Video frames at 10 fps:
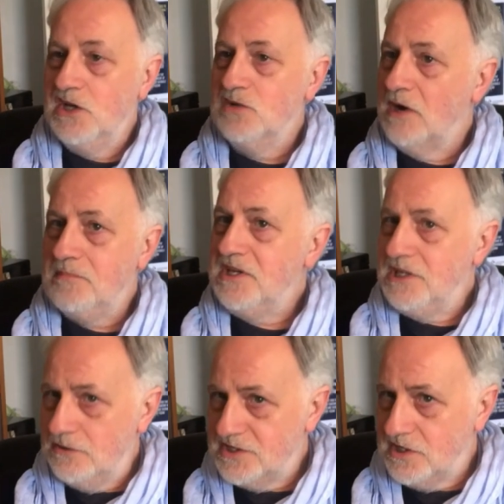you might be
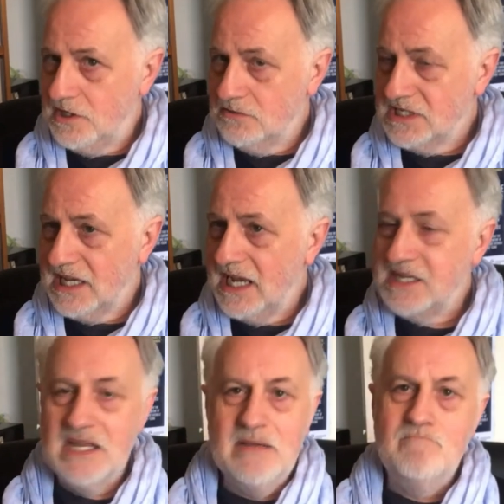used to using it,
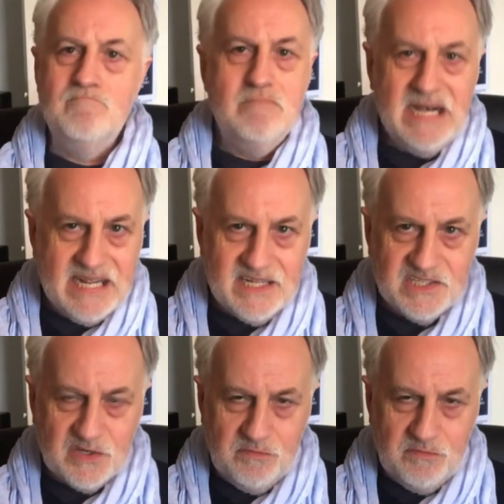millions